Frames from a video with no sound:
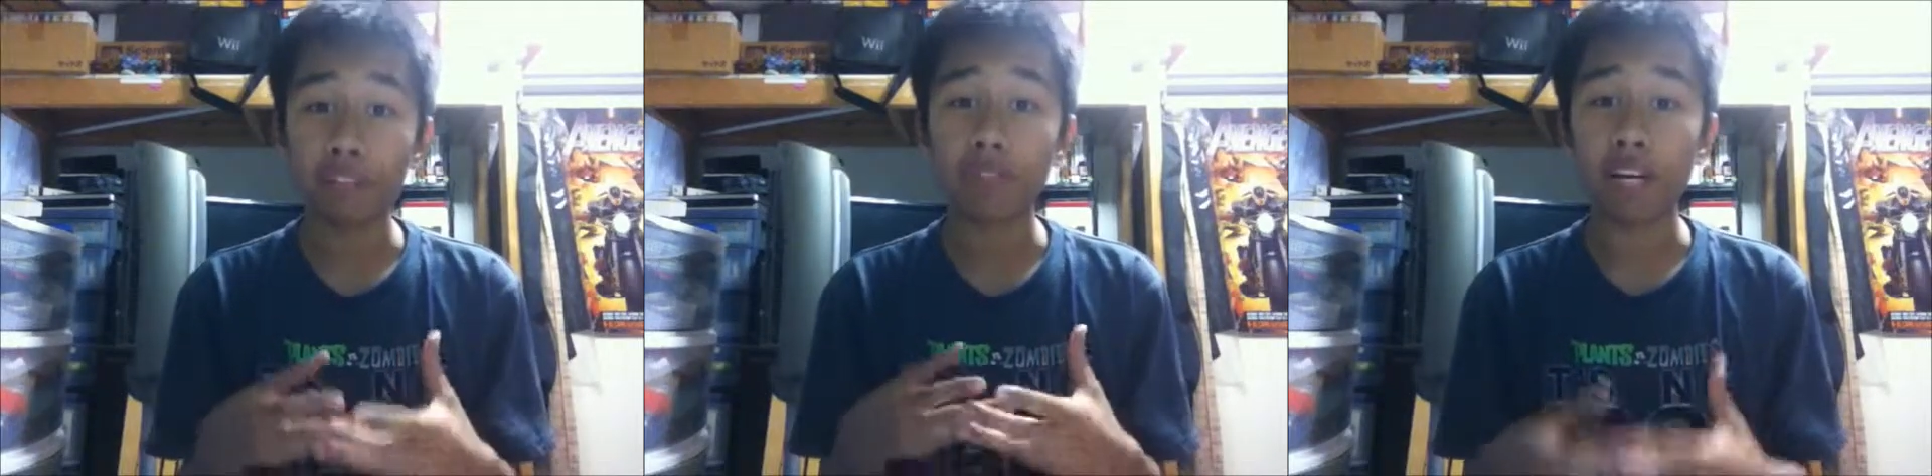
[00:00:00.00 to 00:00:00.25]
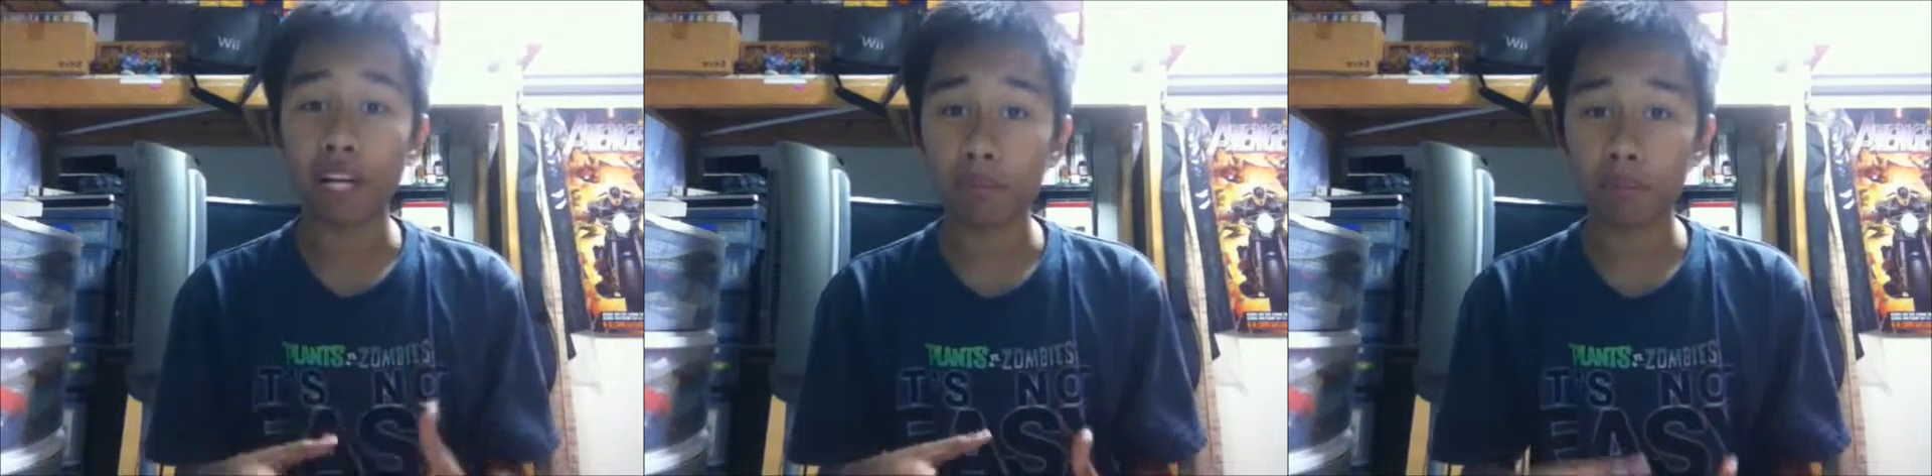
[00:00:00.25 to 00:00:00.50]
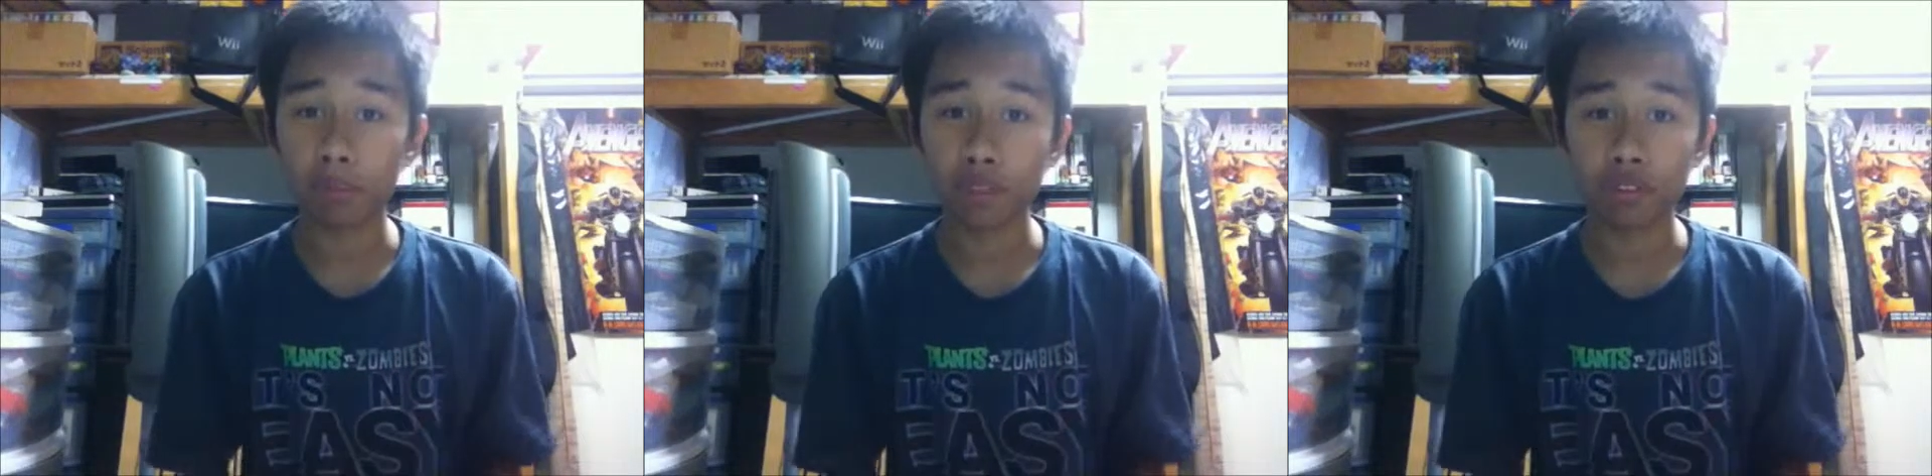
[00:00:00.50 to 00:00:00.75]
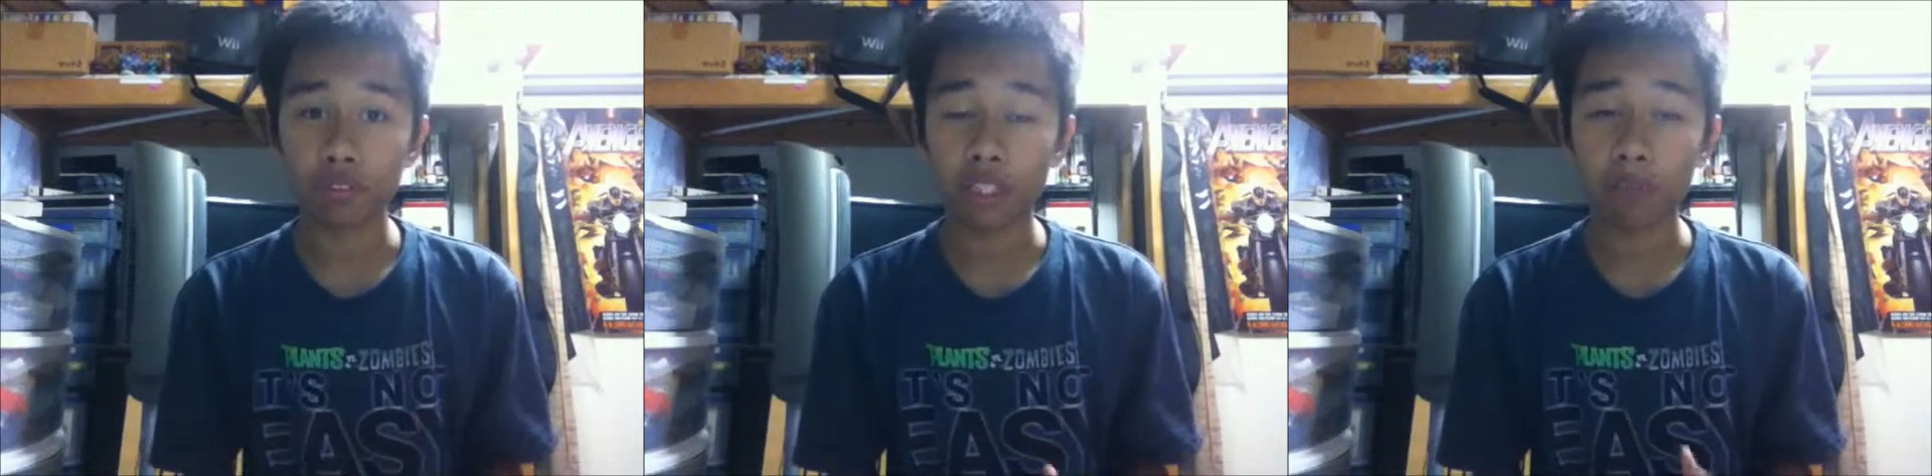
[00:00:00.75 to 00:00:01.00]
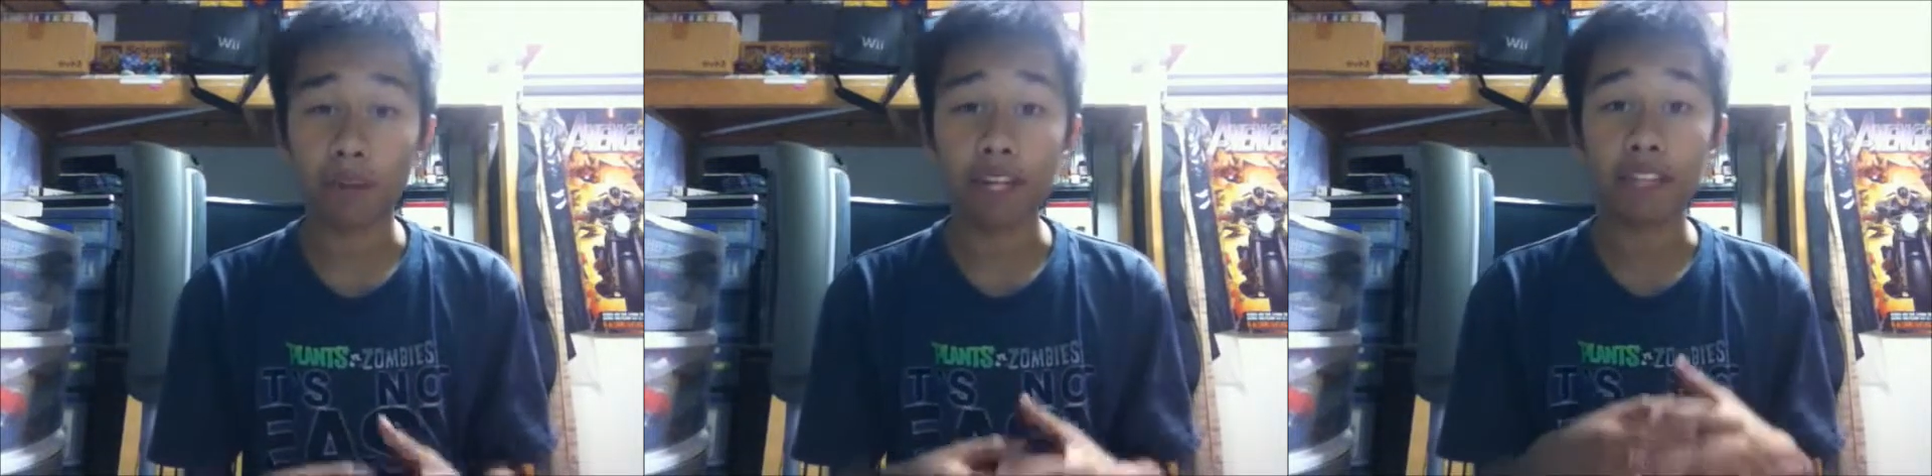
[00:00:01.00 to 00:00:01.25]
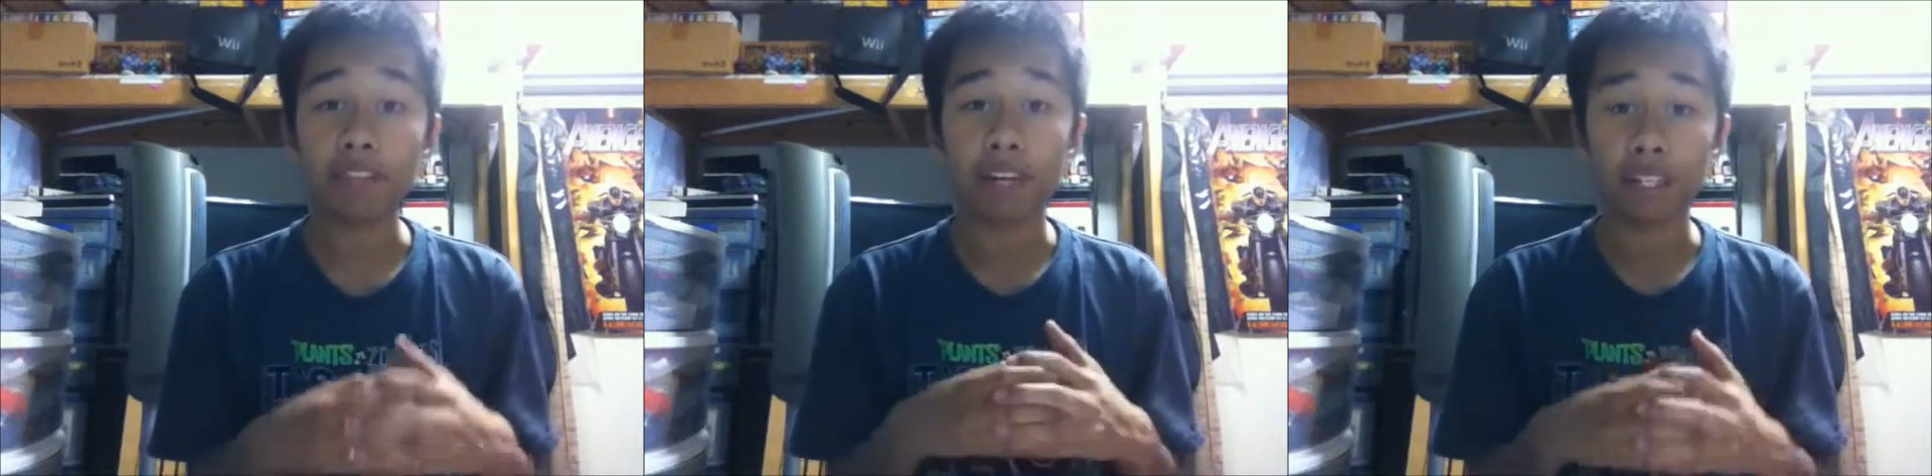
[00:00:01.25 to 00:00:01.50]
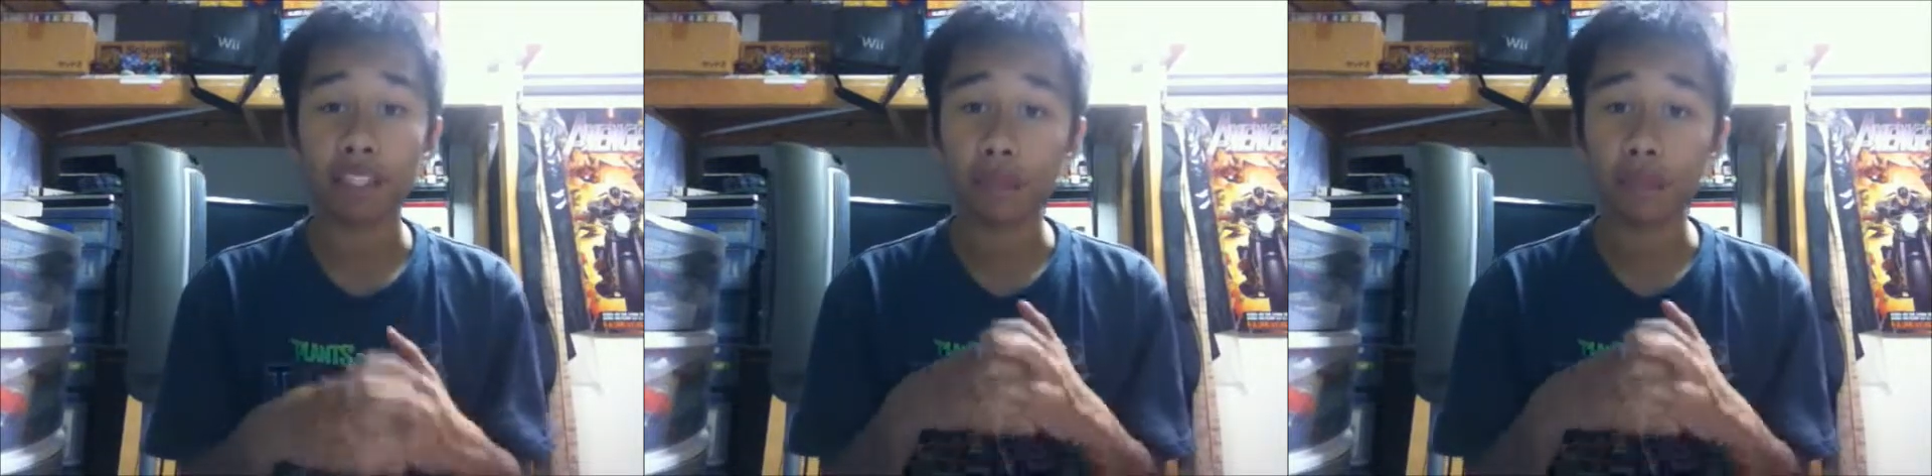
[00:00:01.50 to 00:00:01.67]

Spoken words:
viable move in many fighting